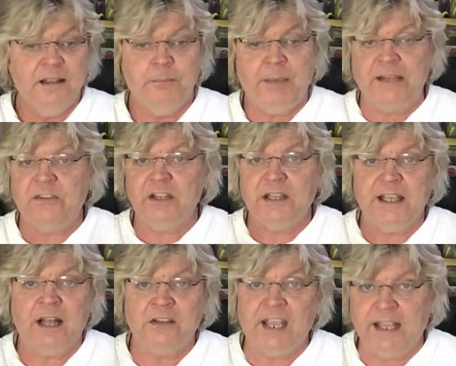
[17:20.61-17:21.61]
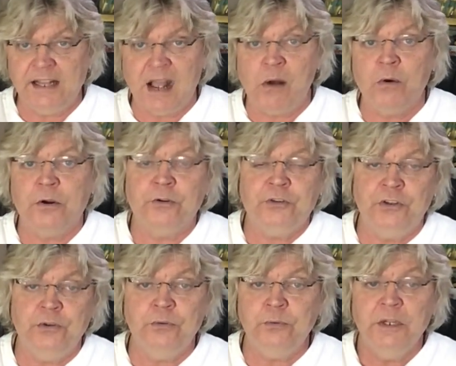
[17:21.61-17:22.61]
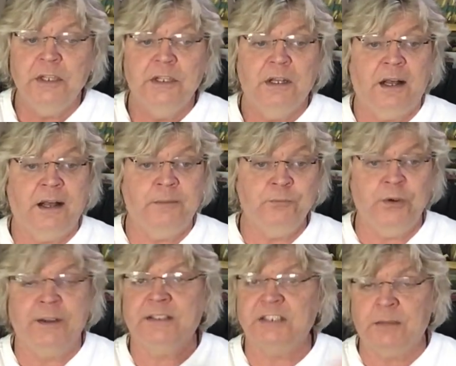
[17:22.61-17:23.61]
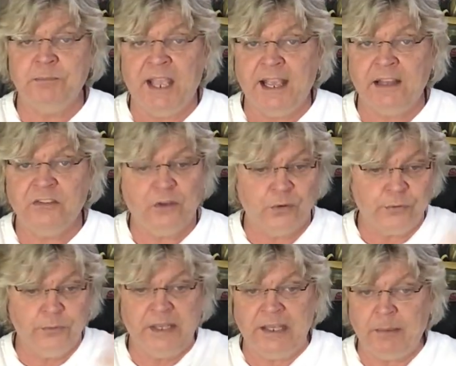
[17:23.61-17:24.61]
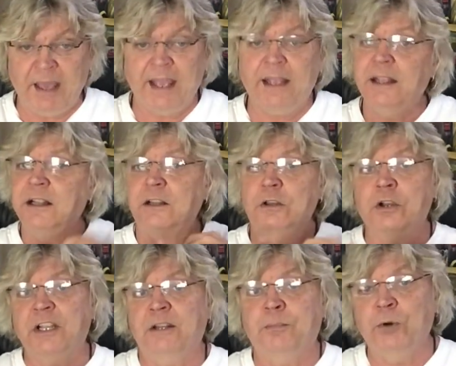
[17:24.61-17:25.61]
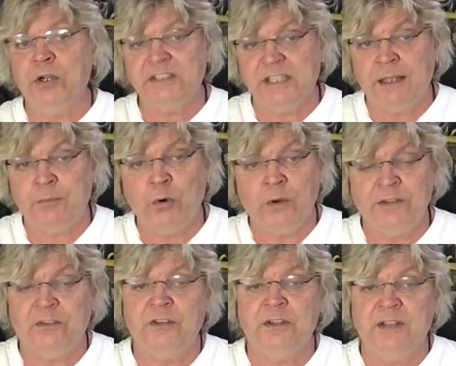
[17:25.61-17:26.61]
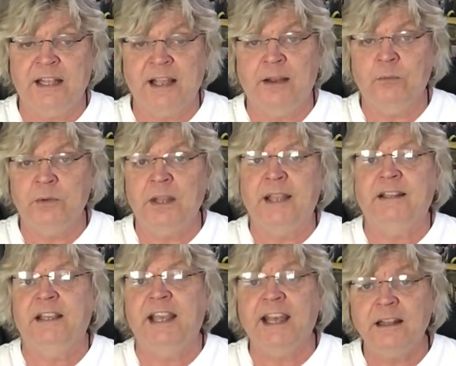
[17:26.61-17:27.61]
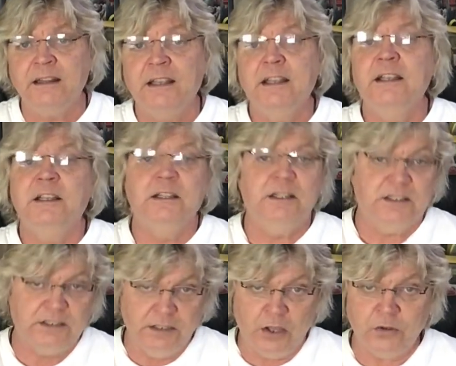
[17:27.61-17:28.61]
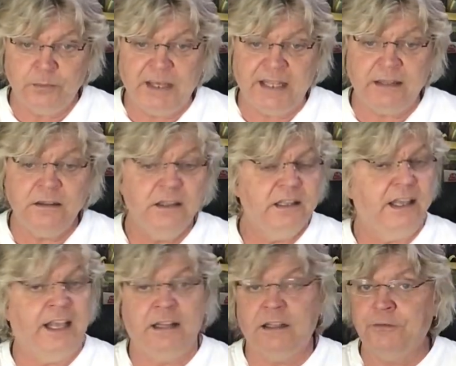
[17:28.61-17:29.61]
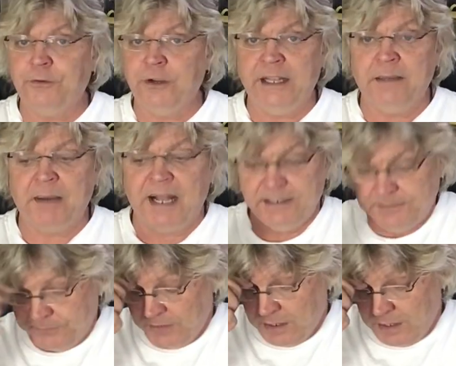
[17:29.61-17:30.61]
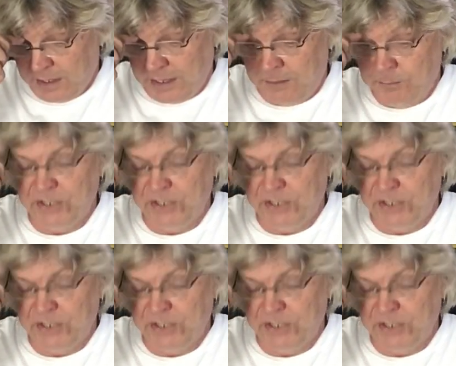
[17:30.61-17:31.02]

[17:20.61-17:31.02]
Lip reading: Basically, I'll take an hour or two during some days, go through eBay, look at the books that I would like to get, load them in, and then forget about it.